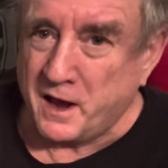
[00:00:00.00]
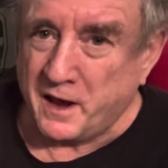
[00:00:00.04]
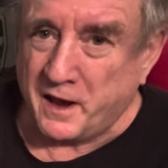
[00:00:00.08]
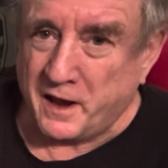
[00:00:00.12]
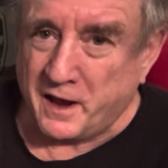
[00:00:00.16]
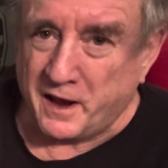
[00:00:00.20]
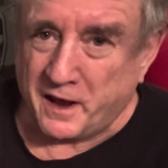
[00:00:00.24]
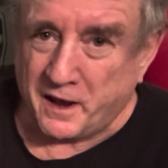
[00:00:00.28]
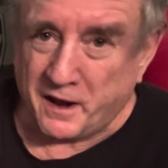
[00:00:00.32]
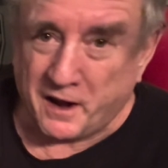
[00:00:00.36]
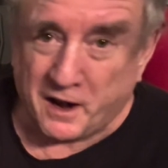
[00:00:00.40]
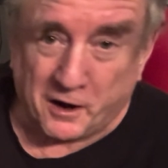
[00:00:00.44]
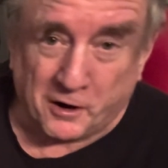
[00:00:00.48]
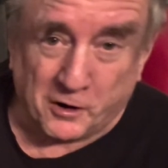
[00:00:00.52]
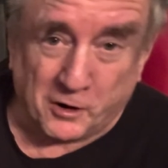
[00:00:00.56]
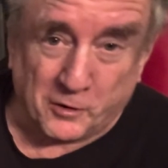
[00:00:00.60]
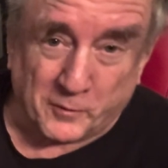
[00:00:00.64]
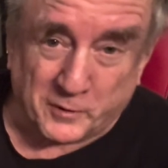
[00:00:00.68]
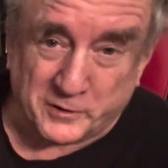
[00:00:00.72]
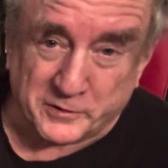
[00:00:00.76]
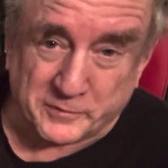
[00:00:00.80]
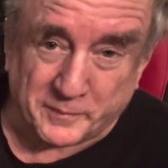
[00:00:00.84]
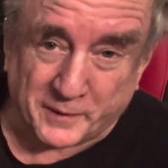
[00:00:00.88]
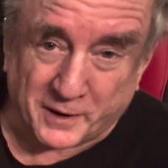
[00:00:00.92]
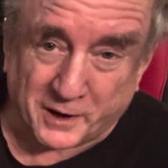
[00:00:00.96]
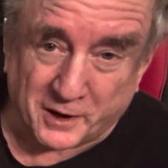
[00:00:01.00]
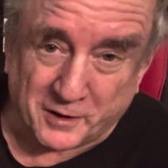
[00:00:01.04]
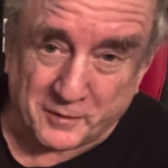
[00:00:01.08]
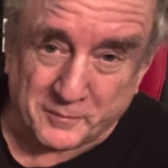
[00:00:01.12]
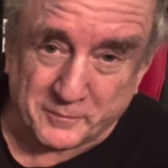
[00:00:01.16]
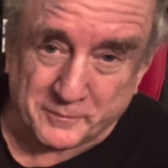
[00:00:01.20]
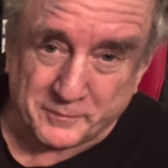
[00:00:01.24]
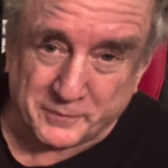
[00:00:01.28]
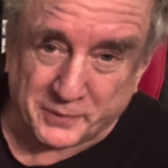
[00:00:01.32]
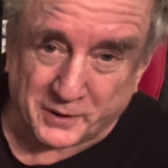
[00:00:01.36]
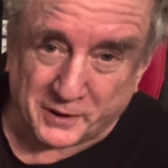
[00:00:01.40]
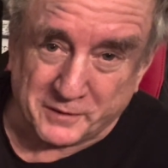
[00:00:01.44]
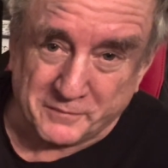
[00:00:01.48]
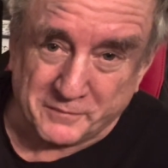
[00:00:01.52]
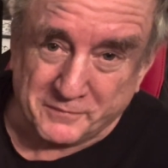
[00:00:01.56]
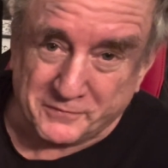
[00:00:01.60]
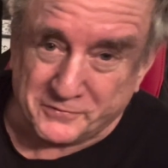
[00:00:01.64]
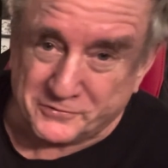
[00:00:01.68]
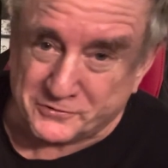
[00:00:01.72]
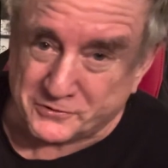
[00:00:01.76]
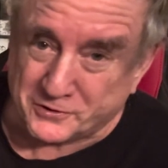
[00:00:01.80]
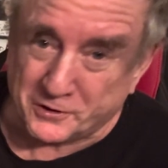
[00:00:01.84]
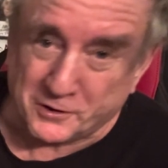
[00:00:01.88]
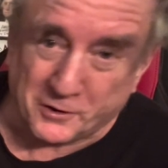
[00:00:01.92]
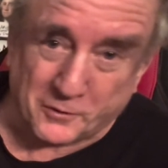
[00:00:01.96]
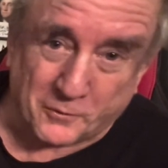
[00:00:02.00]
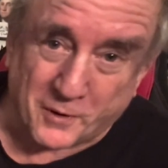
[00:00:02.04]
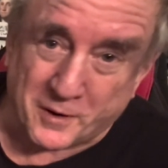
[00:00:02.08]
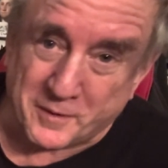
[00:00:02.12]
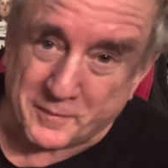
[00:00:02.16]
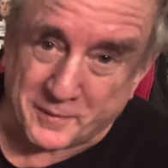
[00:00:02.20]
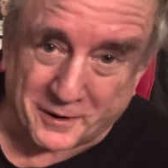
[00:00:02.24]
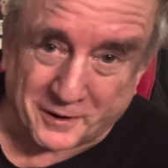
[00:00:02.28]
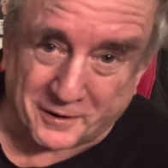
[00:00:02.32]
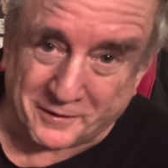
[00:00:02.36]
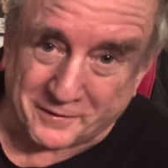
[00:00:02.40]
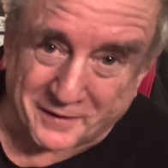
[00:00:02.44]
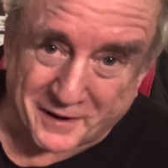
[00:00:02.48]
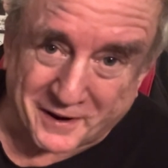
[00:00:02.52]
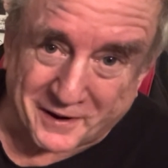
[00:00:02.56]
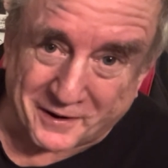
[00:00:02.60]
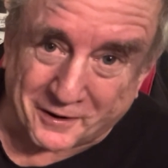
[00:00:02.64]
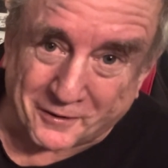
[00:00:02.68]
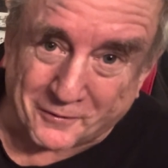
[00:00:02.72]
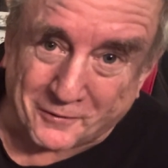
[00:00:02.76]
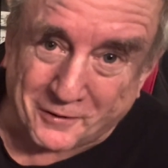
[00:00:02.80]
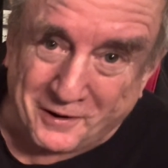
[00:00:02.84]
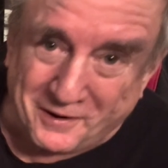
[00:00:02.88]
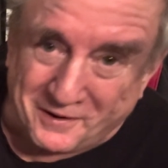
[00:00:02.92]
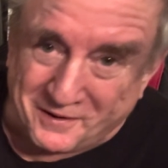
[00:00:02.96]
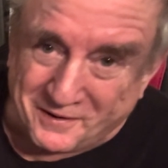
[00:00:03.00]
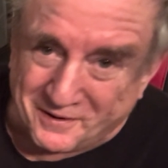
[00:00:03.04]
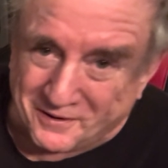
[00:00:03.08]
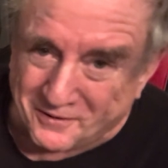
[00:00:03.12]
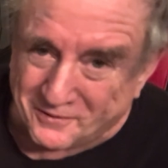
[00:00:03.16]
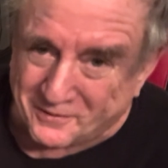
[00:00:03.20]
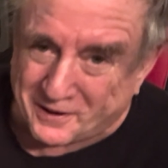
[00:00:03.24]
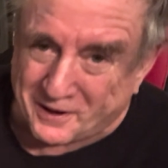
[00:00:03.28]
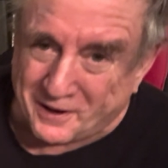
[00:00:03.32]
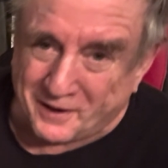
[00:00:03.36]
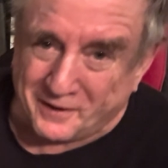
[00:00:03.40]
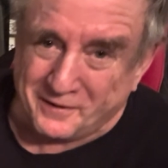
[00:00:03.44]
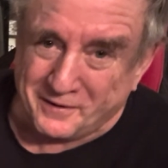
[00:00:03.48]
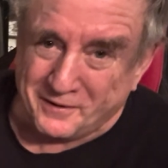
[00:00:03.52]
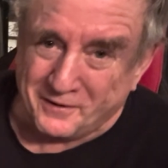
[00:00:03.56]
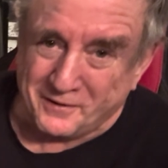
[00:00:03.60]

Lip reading: And I don't know much about it, but certainly way better than NATO. Okay,